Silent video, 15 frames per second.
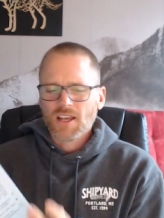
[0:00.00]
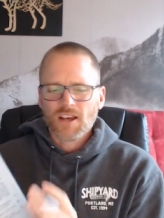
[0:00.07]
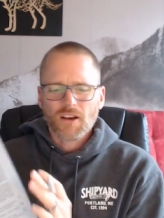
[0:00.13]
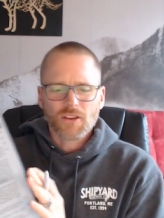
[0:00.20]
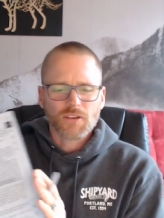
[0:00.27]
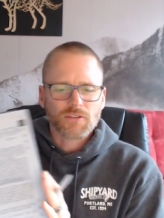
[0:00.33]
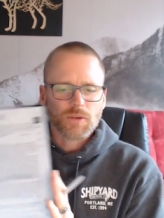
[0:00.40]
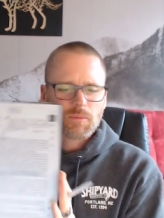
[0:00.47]

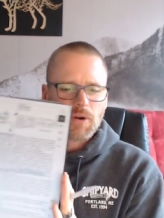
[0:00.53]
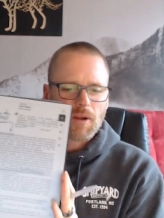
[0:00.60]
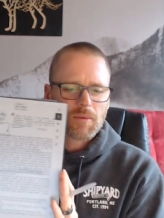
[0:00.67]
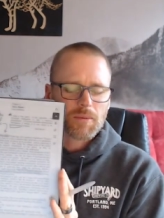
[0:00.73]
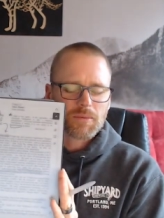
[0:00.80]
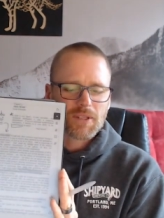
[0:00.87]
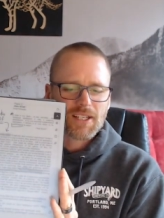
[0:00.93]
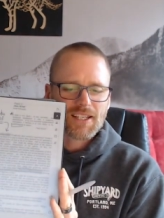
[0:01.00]
Although if you're
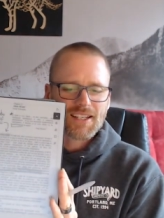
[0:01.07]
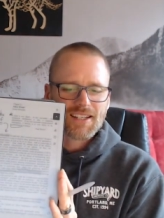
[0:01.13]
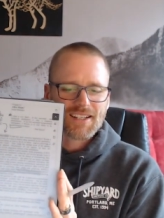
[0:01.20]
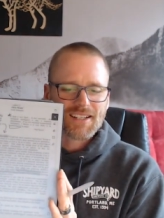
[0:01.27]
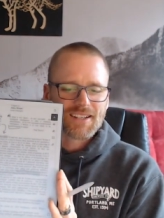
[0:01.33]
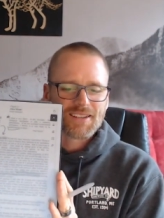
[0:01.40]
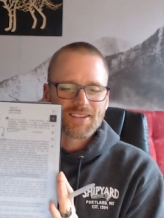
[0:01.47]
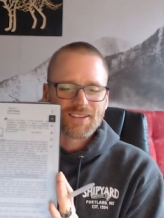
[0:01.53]
probably
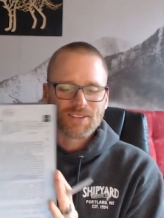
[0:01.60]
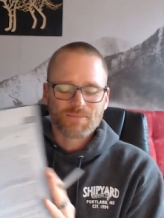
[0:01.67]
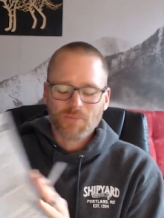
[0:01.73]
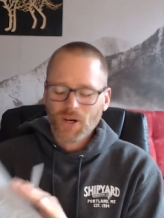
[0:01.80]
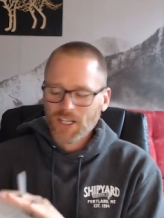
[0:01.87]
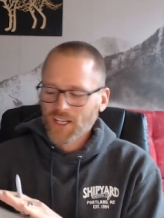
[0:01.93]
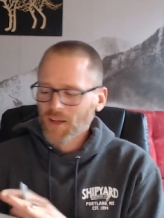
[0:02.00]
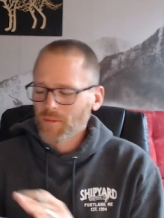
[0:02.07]
uh,
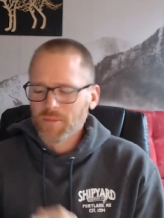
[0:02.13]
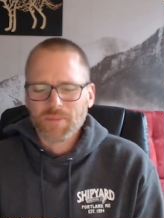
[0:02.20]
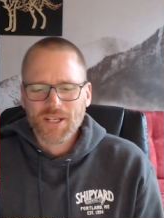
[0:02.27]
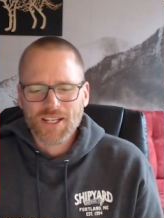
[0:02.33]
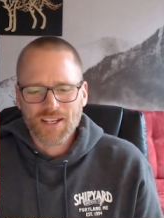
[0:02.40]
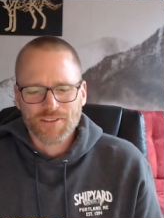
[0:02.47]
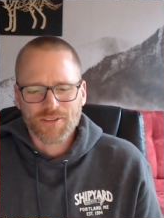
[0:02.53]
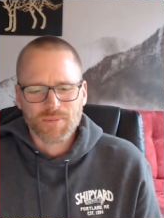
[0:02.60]
marking up a P
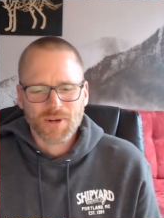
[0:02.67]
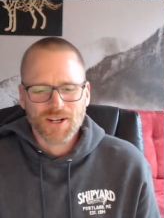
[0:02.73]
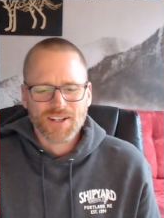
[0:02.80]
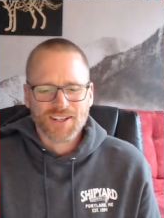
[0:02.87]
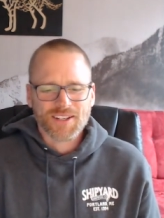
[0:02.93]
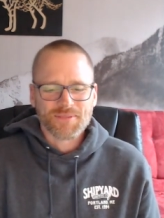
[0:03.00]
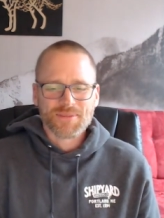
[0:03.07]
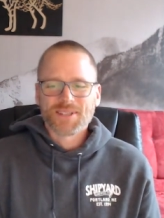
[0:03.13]
D F, you're probably
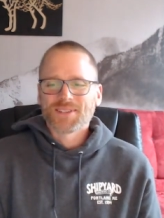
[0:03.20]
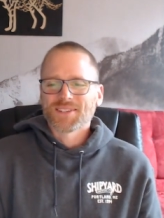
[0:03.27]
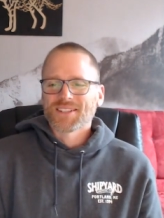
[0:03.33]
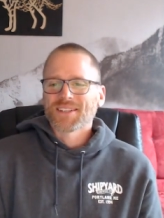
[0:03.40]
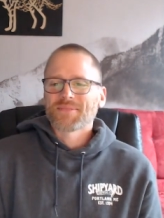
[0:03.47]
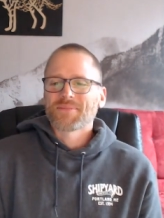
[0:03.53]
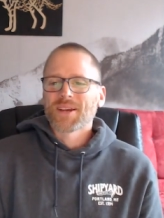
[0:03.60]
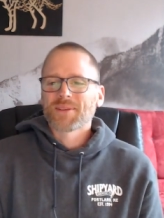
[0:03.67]
not going to be
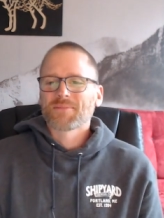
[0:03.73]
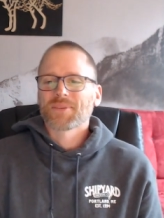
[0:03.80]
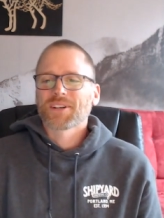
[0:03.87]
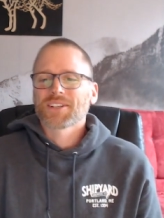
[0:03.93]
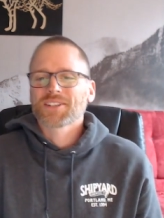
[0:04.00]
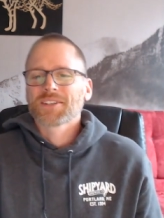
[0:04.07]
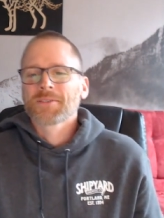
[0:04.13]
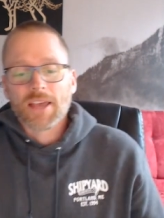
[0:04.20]
using the
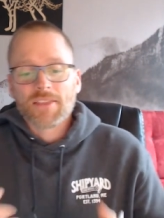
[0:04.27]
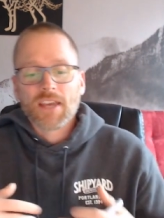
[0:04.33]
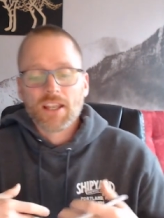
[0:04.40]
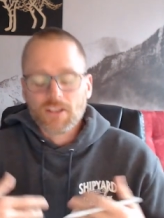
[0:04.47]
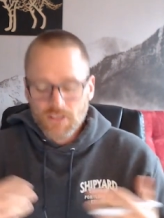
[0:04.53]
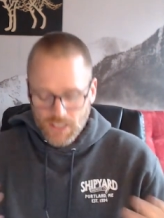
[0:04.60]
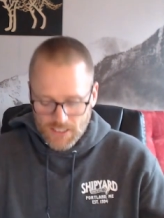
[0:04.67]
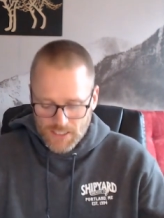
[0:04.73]
paintbrush. And
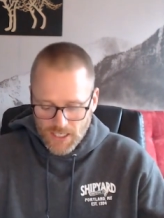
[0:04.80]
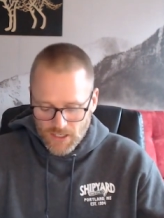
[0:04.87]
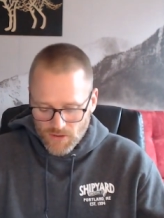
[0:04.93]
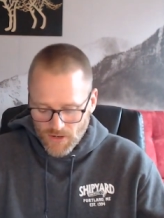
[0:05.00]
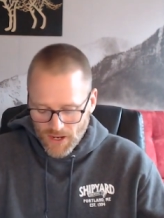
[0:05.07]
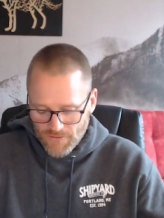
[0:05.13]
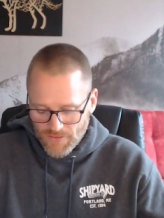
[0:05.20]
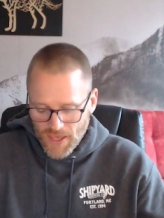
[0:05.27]
then let's say you
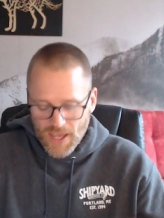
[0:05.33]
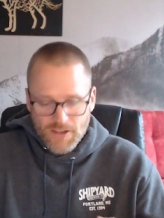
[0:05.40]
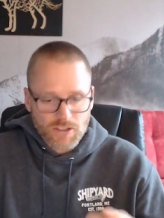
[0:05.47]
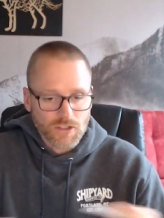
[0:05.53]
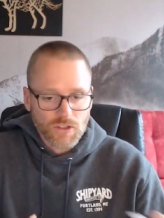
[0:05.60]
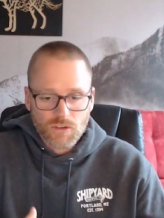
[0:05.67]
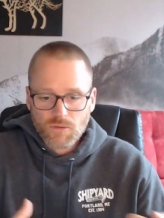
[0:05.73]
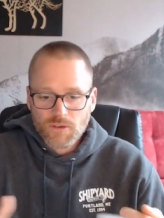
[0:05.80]
have that. So
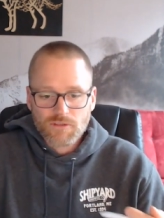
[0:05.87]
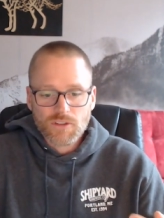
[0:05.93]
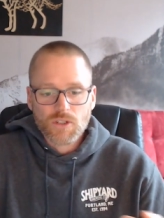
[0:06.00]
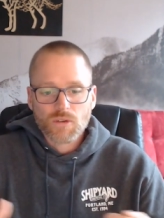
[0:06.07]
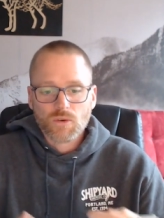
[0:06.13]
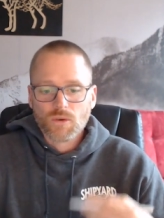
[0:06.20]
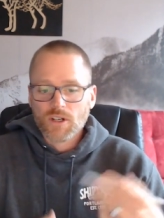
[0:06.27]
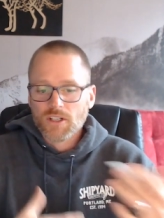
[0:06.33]
you
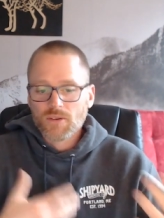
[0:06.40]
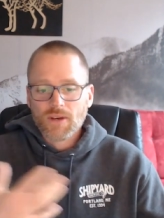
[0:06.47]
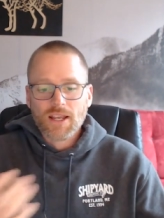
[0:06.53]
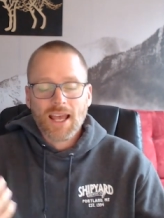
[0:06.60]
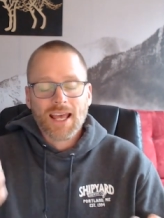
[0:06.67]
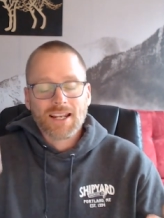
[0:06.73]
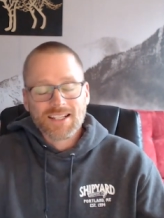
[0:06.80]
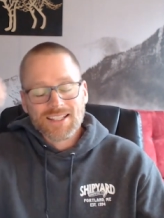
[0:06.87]
review or you
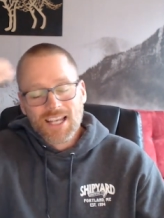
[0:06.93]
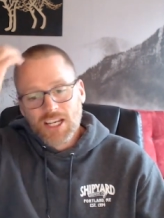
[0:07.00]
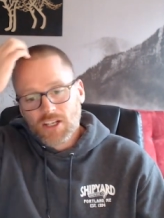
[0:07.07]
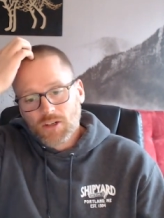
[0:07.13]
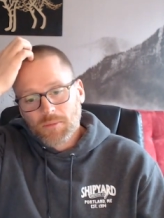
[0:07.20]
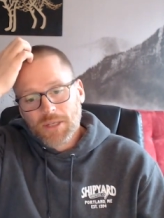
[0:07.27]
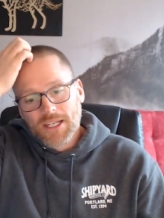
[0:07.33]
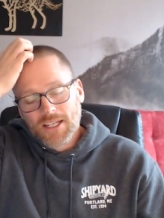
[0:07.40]
annotate
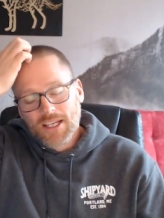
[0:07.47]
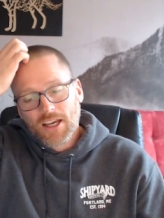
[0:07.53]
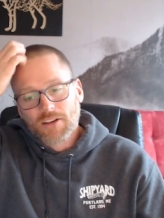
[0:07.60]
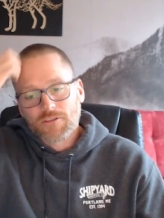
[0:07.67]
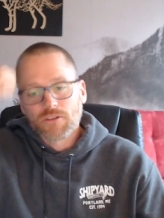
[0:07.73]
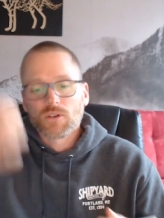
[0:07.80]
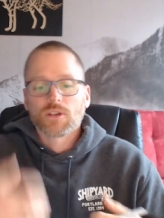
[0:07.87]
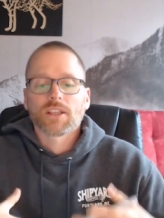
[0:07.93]
your P D F.
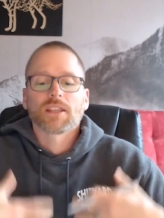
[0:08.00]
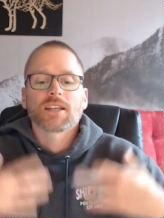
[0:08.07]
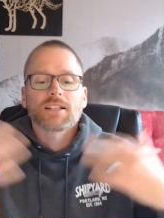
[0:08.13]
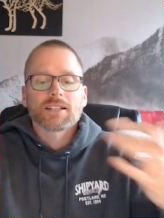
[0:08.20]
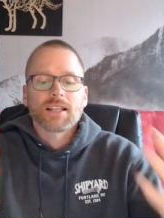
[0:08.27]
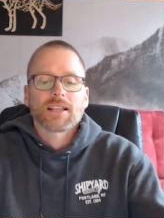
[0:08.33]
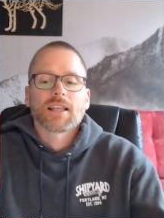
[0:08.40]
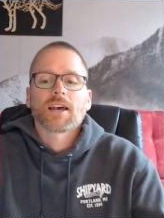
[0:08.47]
You can then
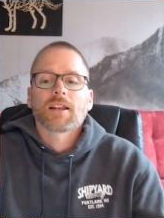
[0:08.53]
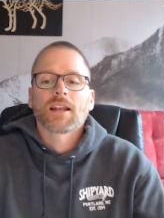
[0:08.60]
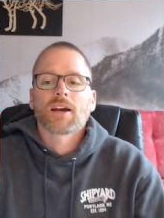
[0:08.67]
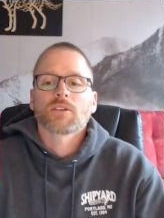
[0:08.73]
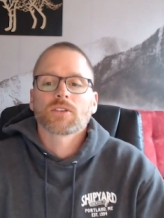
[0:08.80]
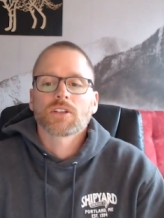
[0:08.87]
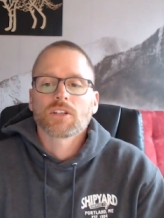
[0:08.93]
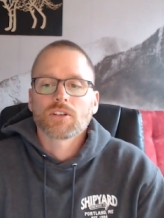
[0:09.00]
send that
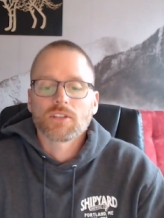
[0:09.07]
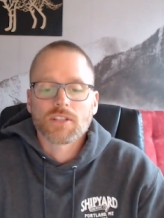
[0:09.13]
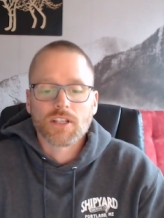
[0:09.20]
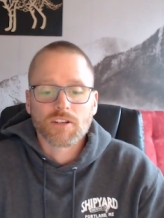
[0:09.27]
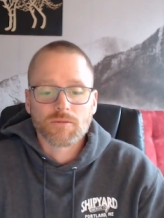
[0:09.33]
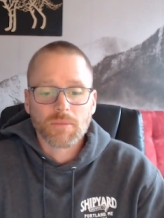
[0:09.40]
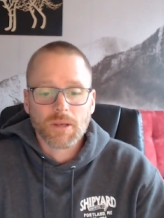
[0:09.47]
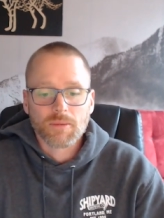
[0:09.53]
out to
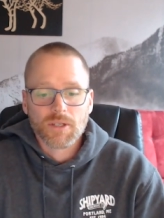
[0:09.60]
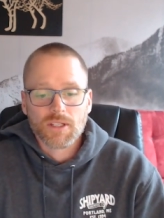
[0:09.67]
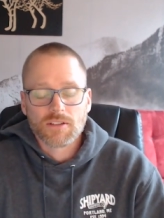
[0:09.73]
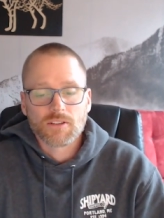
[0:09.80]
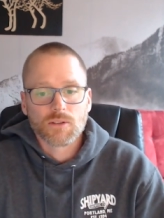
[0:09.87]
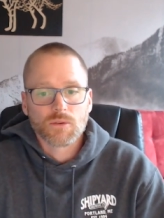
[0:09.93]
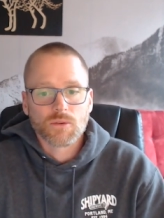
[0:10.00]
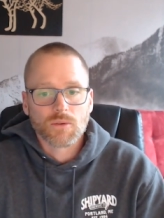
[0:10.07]
yourself, maybe
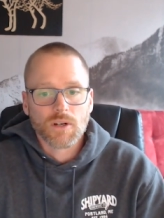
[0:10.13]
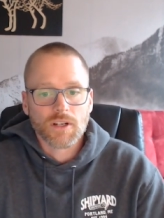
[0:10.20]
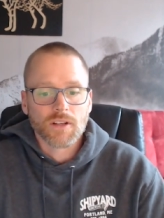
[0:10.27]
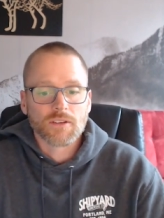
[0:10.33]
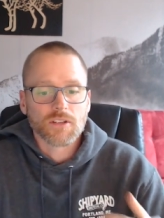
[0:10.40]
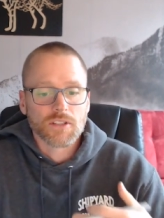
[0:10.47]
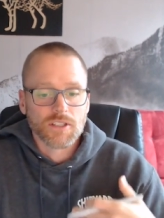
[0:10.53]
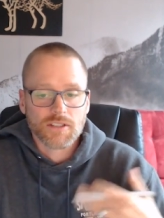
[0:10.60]
to
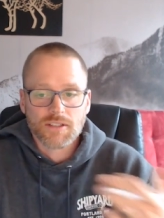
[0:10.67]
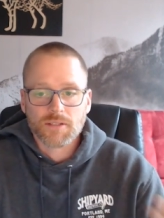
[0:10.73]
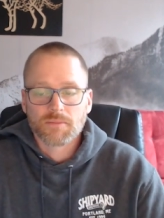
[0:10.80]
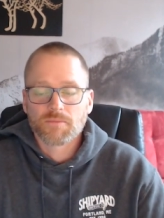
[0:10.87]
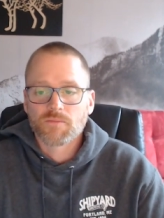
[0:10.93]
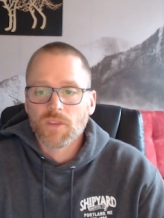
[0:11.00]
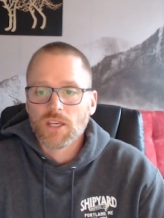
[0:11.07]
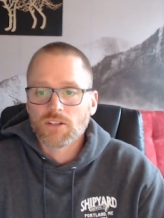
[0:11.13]
another
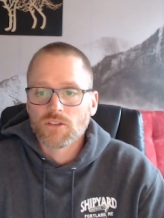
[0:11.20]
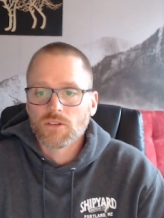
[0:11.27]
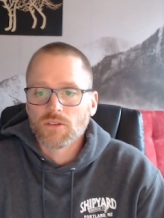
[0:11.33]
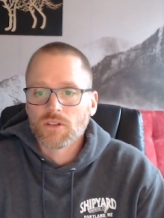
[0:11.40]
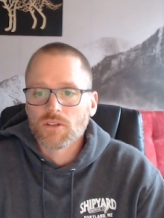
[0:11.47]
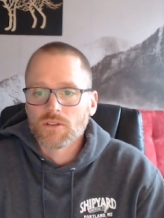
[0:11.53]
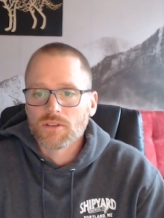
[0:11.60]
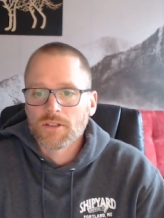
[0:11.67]
system that you
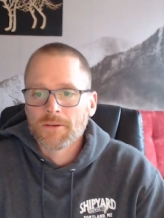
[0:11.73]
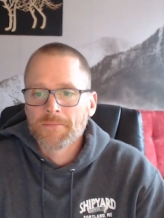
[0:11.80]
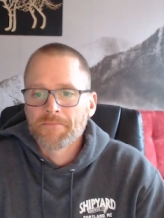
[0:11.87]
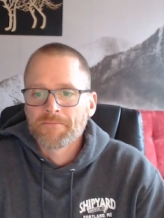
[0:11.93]
use.